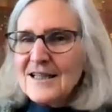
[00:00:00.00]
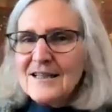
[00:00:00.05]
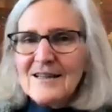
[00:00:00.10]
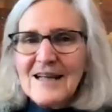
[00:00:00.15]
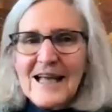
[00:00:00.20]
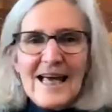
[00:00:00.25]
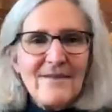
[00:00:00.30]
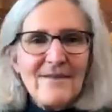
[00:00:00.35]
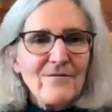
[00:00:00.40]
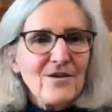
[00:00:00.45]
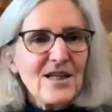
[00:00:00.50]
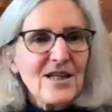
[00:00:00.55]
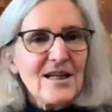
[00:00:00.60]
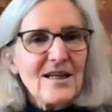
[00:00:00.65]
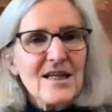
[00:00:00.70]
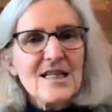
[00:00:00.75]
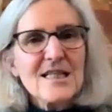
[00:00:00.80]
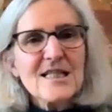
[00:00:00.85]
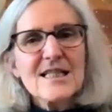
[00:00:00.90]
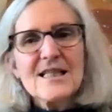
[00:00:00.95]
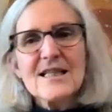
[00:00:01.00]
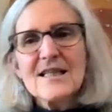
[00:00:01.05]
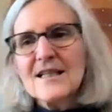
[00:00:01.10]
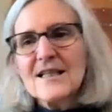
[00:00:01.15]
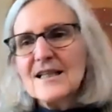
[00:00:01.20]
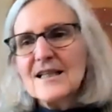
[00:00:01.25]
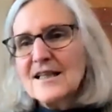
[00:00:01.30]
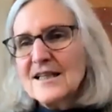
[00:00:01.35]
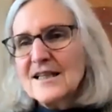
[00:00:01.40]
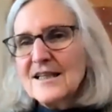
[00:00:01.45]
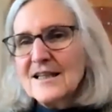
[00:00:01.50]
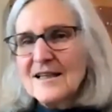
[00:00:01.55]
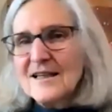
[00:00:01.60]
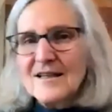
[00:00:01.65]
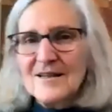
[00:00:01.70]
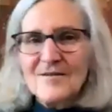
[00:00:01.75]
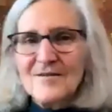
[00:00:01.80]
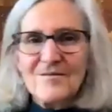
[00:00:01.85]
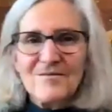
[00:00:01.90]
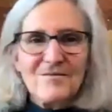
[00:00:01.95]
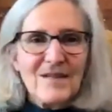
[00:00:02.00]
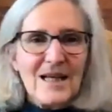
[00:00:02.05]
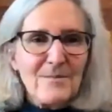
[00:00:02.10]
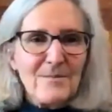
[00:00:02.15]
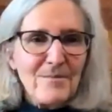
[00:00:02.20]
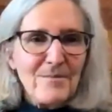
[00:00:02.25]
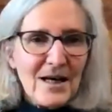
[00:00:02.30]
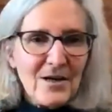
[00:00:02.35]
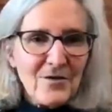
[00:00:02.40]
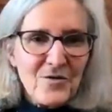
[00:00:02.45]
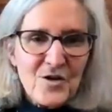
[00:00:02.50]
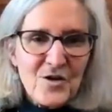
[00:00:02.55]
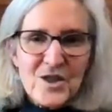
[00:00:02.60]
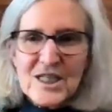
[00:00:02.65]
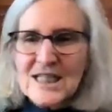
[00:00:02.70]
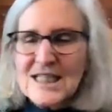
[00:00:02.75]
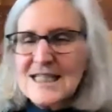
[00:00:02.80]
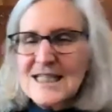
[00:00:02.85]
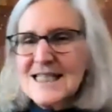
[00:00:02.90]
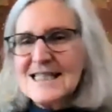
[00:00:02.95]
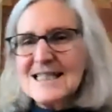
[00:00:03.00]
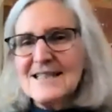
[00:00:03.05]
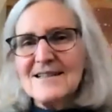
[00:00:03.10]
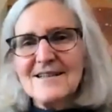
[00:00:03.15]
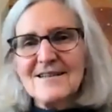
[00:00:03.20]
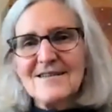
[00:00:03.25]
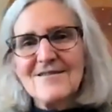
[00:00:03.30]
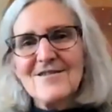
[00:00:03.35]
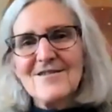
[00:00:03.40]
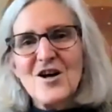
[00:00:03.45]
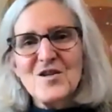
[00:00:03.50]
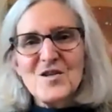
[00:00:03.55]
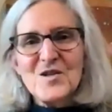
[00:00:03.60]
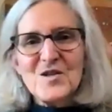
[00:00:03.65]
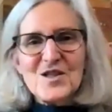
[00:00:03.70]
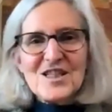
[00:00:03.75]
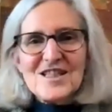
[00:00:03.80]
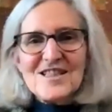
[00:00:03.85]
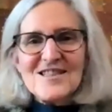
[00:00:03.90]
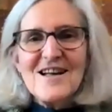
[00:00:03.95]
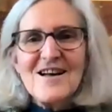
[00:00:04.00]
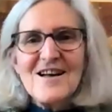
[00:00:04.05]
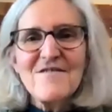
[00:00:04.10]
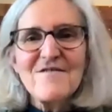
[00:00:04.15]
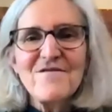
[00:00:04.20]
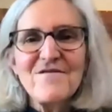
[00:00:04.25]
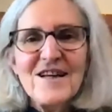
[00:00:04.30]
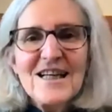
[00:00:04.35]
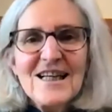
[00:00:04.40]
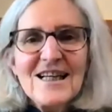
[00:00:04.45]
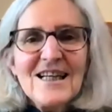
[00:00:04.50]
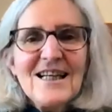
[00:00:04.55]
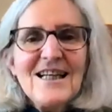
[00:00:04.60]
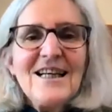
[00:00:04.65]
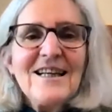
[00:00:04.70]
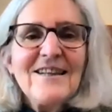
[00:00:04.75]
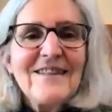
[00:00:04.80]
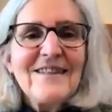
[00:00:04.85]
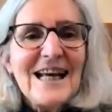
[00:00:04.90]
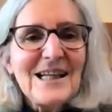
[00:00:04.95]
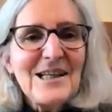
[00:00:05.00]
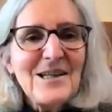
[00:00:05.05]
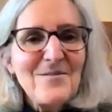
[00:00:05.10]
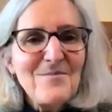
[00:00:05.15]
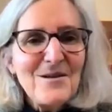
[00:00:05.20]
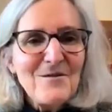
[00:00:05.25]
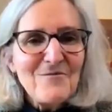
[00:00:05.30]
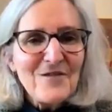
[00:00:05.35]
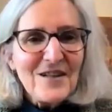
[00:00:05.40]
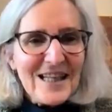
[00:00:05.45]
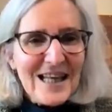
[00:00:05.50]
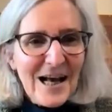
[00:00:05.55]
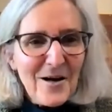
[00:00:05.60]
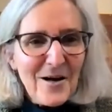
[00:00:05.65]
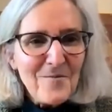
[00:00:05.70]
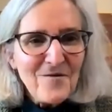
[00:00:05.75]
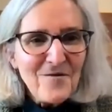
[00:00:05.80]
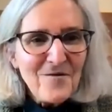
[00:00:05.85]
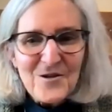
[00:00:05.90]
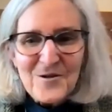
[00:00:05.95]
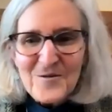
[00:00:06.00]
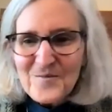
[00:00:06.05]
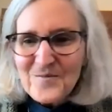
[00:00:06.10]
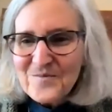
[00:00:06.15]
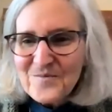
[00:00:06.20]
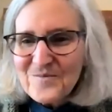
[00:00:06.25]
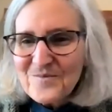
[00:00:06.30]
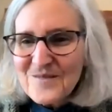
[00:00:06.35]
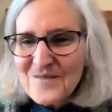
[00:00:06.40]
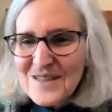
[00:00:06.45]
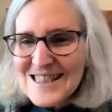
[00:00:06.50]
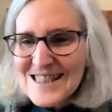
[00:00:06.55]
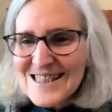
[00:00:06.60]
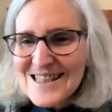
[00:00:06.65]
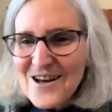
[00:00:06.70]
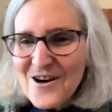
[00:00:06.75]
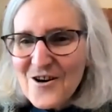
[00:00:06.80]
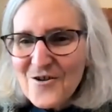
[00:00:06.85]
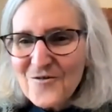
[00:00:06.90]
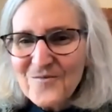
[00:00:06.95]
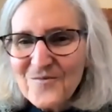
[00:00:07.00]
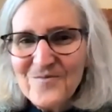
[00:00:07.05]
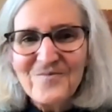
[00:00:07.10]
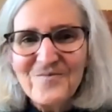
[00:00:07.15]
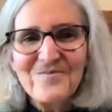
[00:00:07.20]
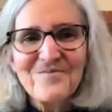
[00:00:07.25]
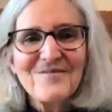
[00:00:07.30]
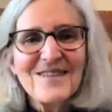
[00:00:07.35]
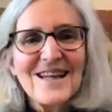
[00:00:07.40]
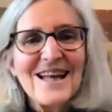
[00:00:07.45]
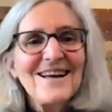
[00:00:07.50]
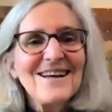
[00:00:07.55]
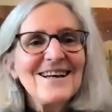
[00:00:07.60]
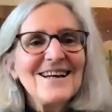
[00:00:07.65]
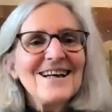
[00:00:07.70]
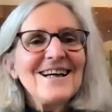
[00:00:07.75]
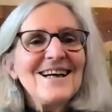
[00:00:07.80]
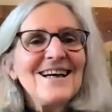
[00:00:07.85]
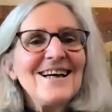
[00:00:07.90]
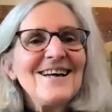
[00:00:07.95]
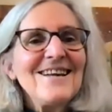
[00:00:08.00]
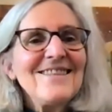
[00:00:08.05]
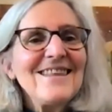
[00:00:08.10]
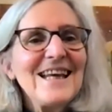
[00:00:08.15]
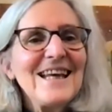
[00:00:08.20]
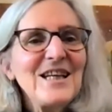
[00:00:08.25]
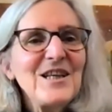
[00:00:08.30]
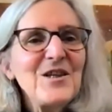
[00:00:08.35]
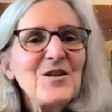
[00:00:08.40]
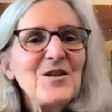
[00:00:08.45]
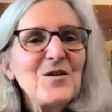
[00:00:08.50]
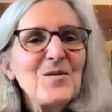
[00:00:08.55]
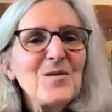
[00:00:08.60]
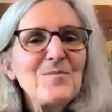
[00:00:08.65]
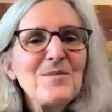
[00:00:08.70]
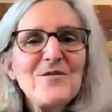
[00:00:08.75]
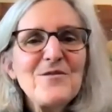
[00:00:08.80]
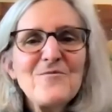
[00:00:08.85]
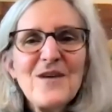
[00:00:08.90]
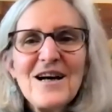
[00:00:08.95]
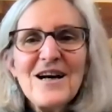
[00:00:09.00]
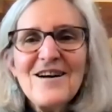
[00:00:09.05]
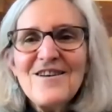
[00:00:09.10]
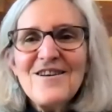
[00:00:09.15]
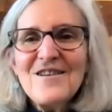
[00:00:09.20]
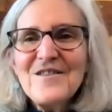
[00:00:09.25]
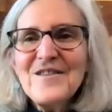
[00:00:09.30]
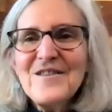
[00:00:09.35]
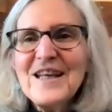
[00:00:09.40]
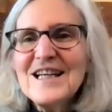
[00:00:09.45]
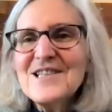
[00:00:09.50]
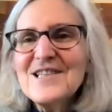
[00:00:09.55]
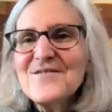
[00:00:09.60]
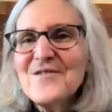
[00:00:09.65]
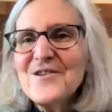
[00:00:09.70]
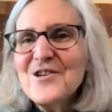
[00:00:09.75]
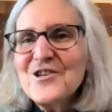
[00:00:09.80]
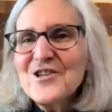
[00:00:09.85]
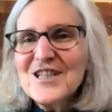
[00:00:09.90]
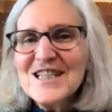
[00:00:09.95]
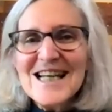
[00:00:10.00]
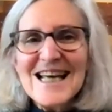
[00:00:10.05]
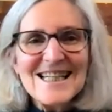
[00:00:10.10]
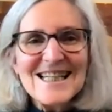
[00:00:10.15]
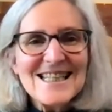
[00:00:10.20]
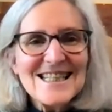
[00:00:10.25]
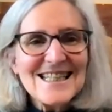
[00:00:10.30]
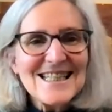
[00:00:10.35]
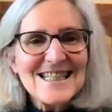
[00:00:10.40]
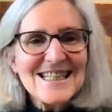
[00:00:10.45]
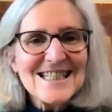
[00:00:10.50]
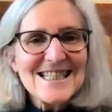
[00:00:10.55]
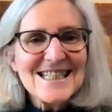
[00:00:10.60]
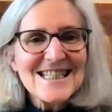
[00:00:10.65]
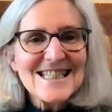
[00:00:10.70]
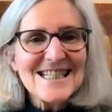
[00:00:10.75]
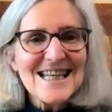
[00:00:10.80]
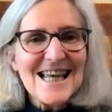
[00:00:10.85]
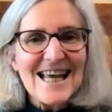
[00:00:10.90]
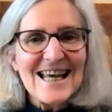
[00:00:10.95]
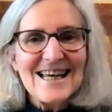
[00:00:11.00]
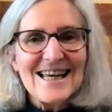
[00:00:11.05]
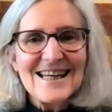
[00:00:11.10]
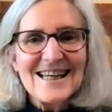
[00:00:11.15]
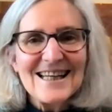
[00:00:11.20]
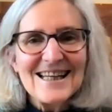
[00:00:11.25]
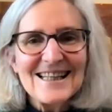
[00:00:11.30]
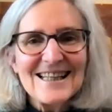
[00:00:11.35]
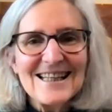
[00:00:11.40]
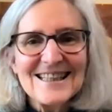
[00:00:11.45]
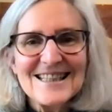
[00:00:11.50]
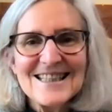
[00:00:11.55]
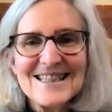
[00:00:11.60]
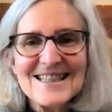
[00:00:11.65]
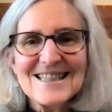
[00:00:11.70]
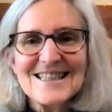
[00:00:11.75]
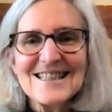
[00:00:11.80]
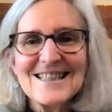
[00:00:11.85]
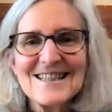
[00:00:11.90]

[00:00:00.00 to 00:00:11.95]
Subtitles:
advertising and boundaries and all sorts of stuff that can be really helpful. So thank you, be well, thanks for your attendance, and